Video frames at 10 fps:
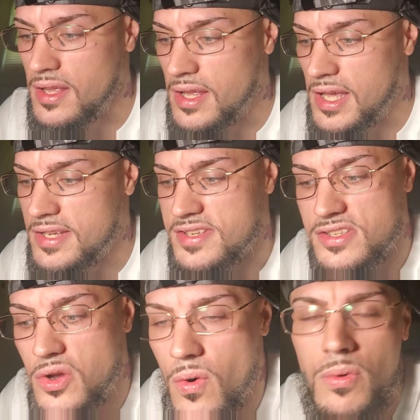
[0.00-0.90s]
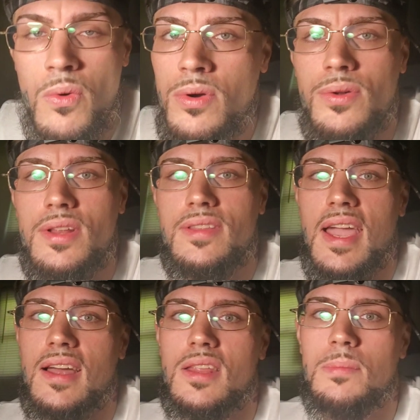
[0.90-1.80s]
it's just going on a
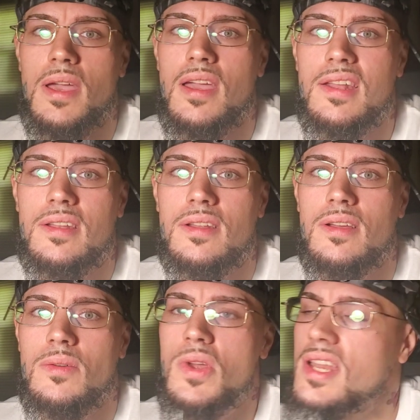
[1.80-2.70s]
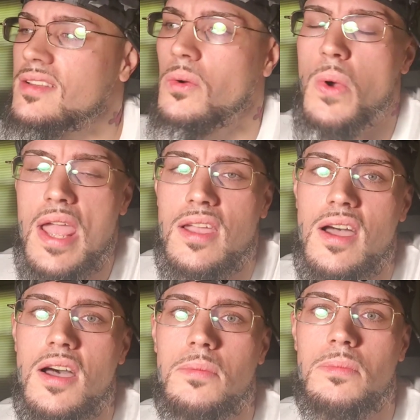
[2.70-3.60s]
daily, man. We need to wake
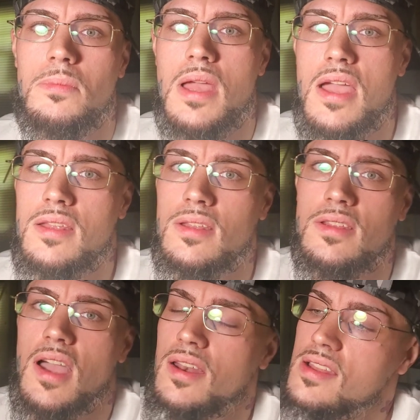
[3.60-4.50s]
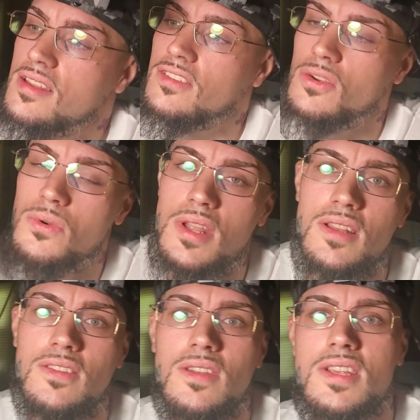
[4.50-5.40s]
up, man. Y'all need to tune
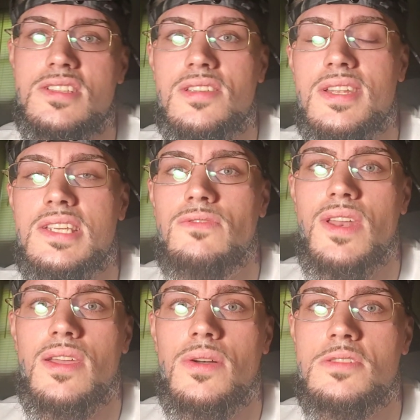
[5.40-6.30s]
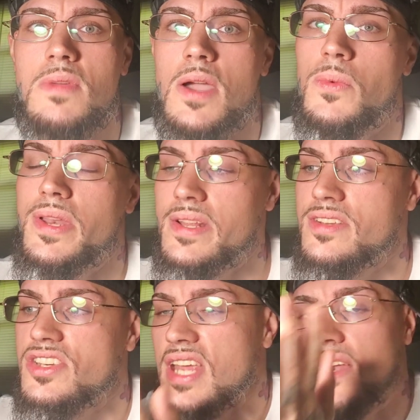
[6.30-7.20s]
into these videos, man. We need to
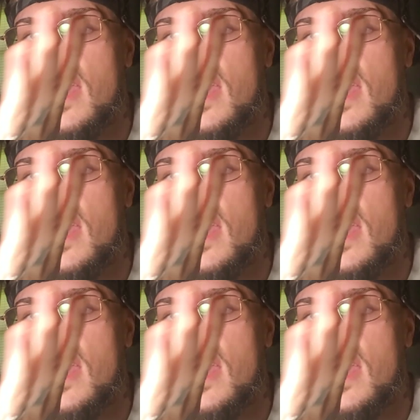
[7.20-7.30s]
shed